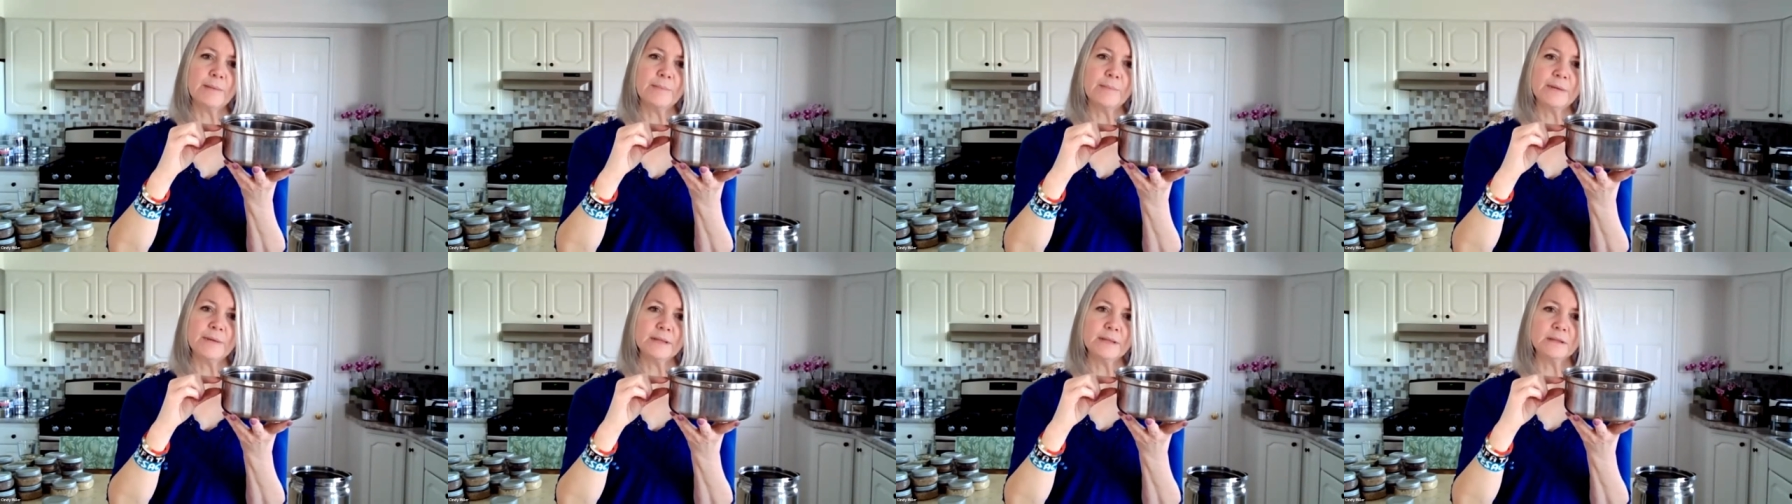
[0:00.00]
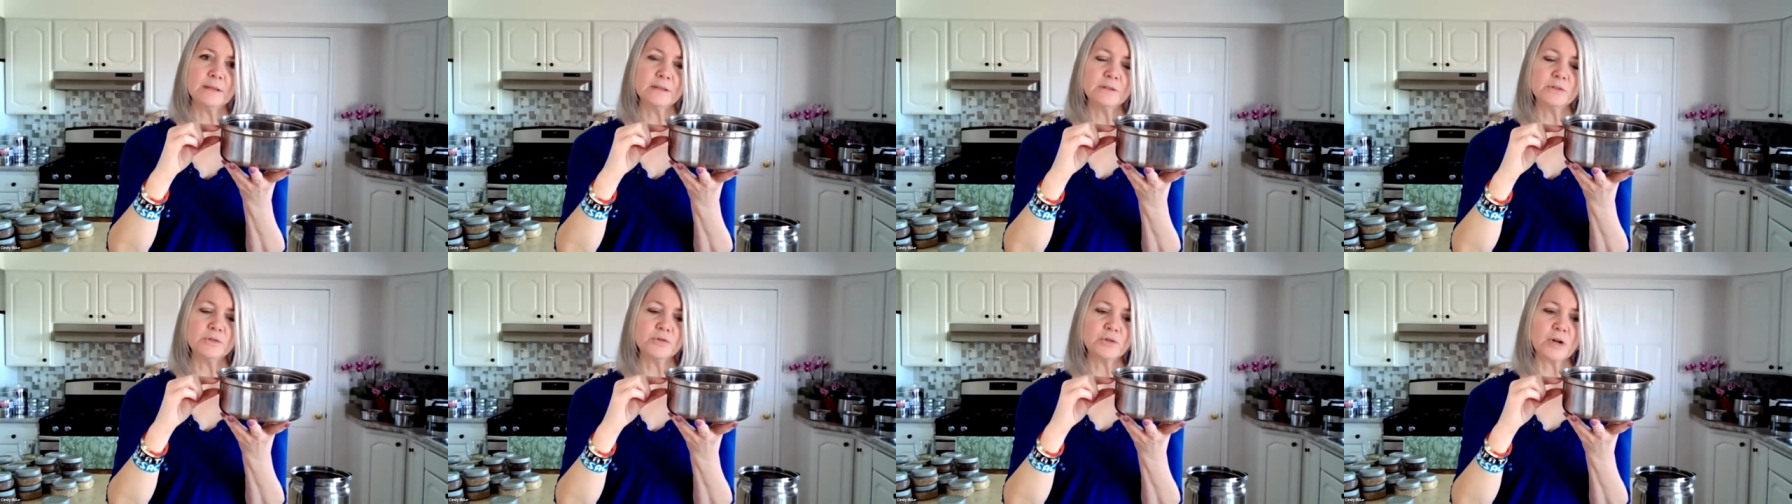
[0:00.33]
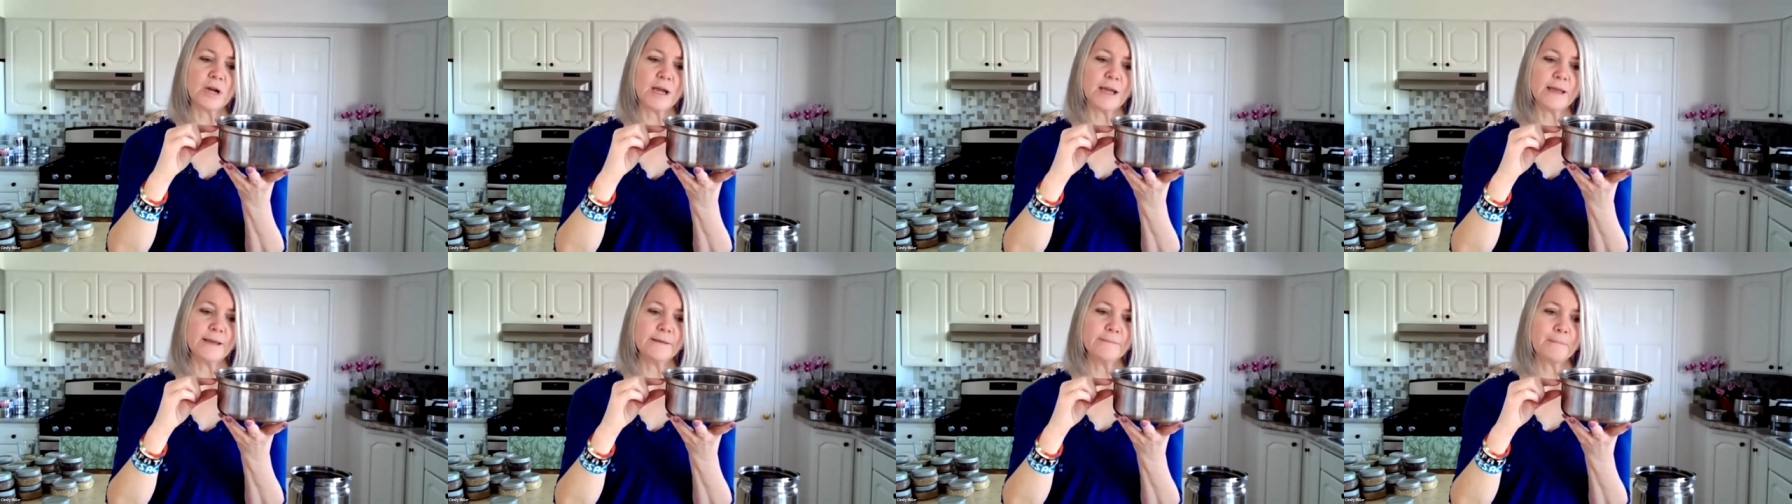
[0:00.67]
might be a little
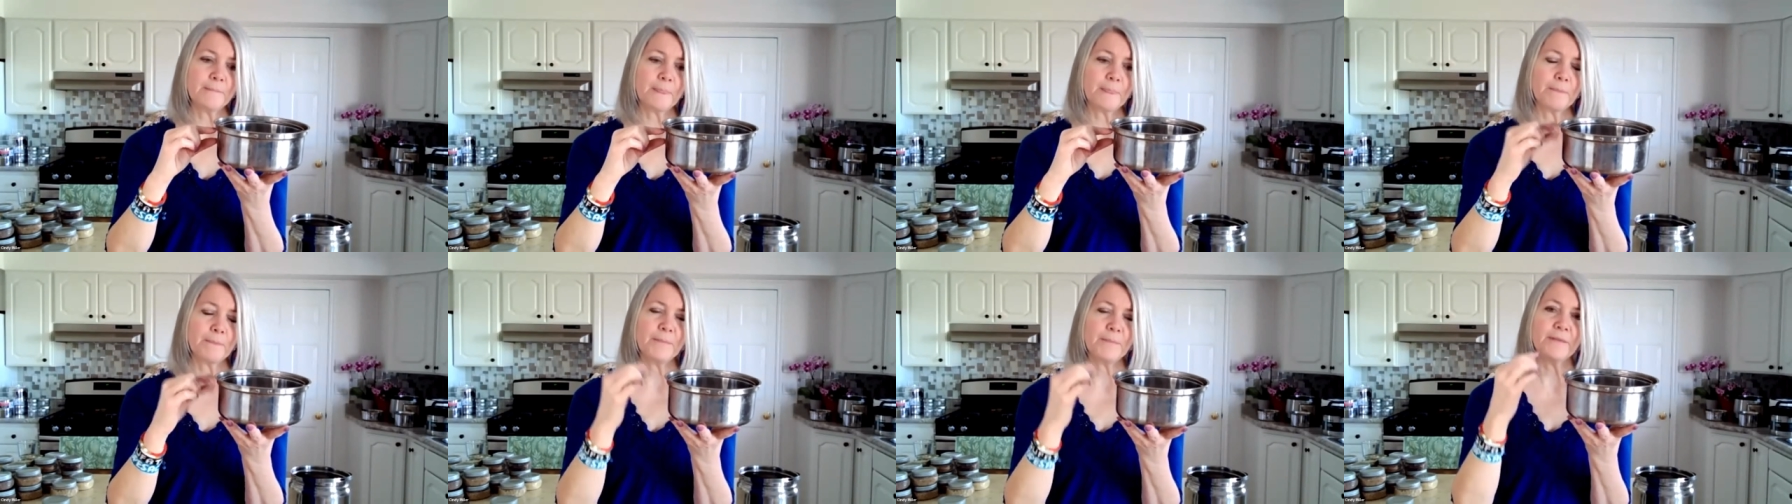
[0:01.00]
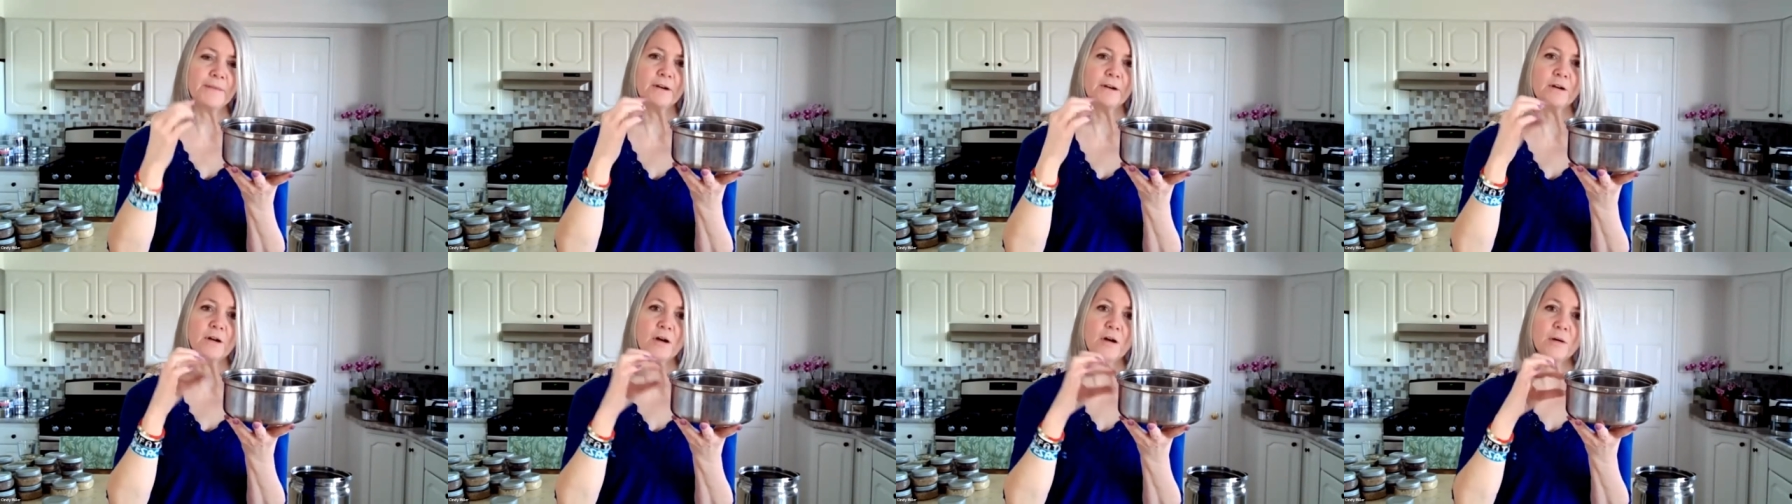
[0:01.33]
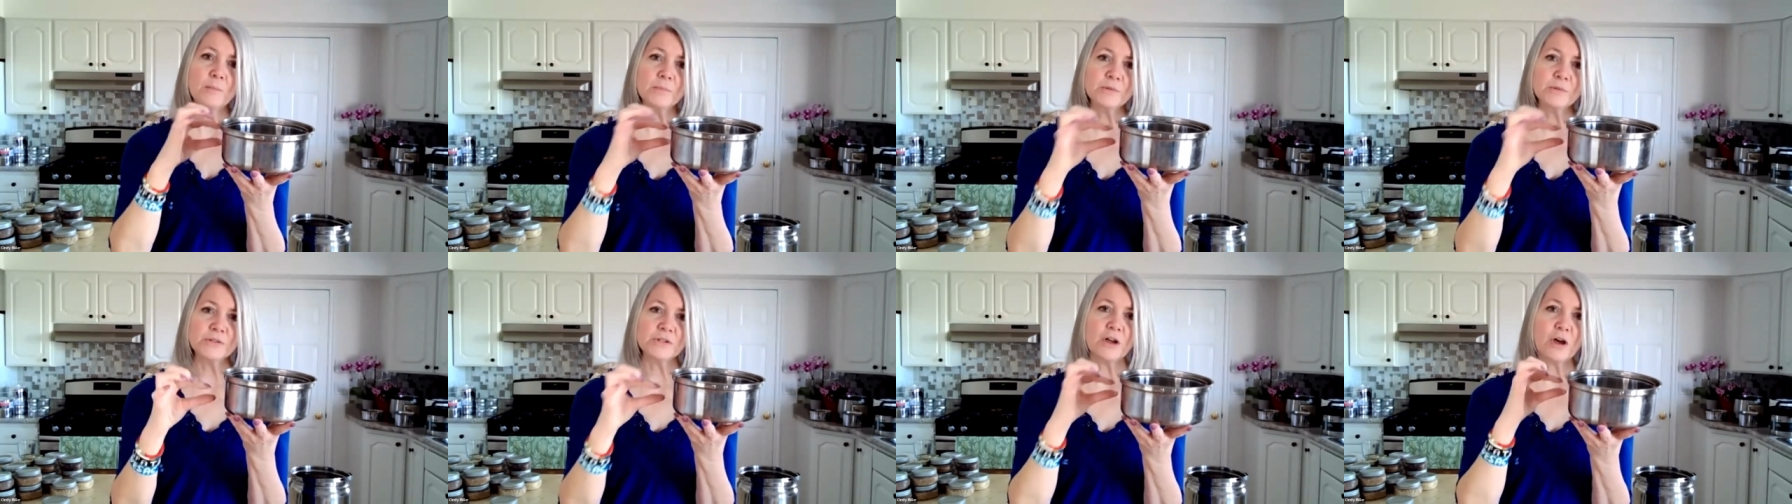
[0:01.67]
dry, but they're
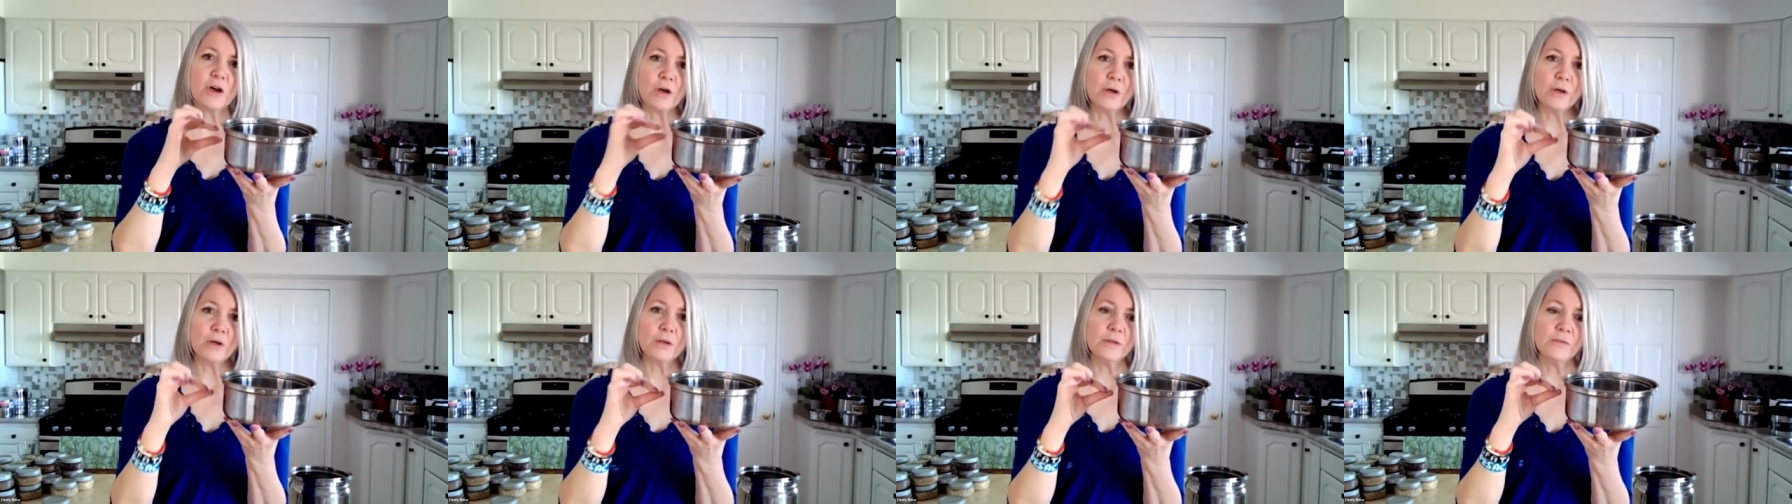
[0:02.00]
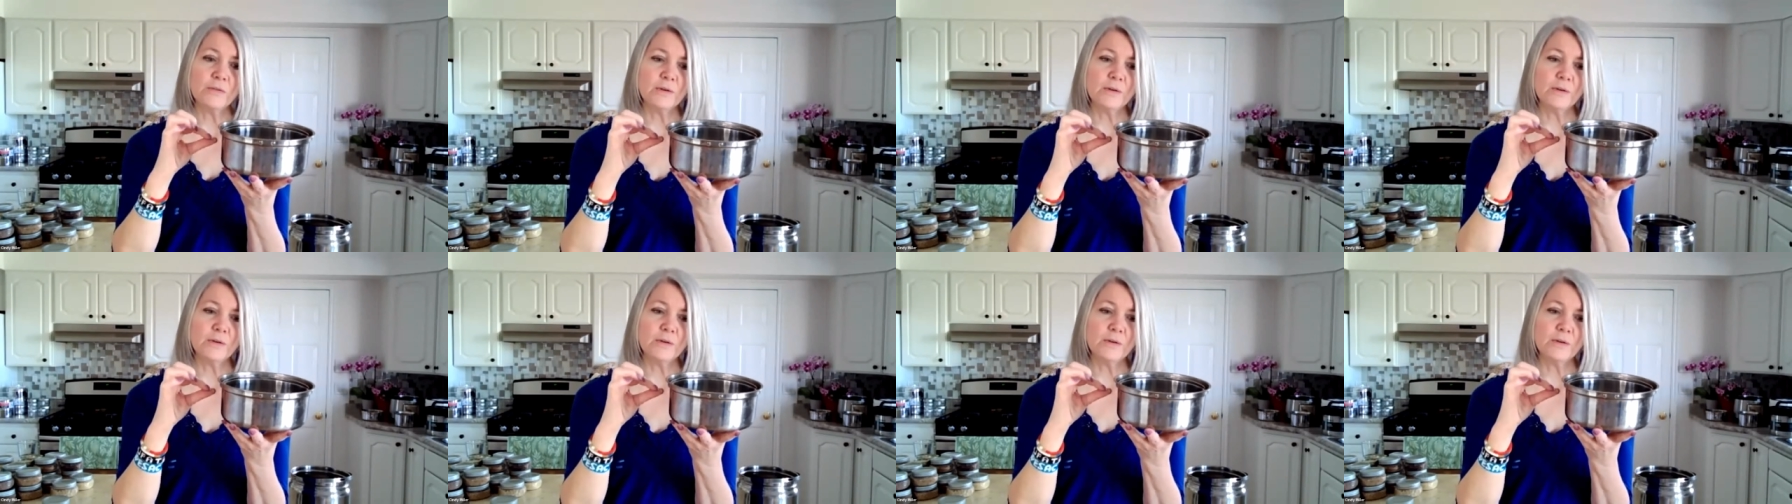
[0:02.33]
almost all